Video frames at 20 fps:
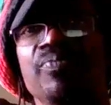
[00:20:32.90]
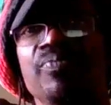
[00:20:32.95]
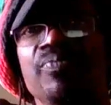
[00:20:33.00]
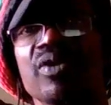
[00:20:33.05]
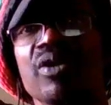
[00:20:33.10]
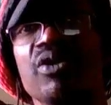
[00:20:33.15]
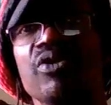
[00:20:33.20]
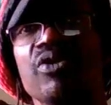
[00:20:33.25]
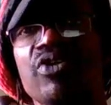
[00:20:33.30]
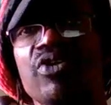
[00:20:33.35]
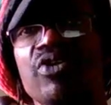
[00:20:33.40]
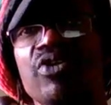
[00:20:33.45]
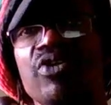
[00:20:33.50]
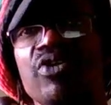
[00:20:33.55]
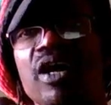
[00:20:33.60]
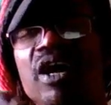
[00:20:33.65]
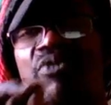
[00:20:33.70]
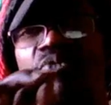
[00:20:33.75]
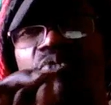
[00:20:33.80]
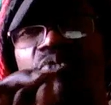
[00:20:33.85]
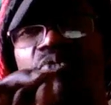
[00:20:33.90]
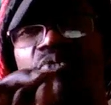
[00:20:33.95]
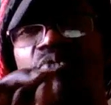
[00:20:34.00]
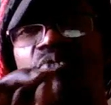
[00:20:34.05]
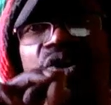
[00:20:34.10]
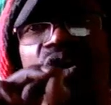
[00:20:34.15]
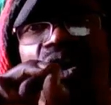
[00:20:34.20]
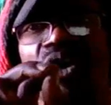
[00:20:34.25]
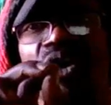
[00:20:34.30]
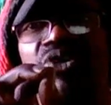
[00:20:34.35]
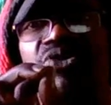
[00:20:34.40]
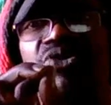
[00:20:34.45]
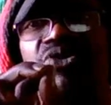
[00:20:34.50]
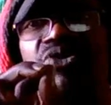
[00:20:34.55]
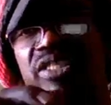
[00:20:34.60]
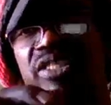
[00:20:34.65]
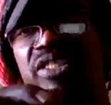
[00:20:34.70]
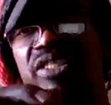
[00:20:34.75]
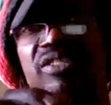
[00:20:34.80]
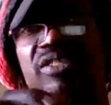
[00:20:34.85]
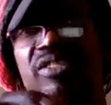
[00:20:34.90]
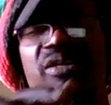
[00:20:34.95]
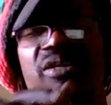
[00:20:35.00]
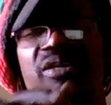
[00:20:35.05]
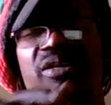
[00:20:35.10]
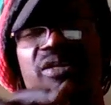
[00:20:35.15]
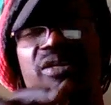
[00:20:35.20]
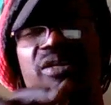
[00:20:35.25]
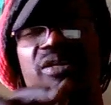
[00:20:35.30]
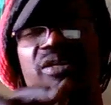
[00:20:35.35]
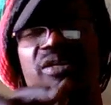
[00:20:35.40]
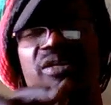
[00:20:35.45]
okay, of what we call justice and oppression.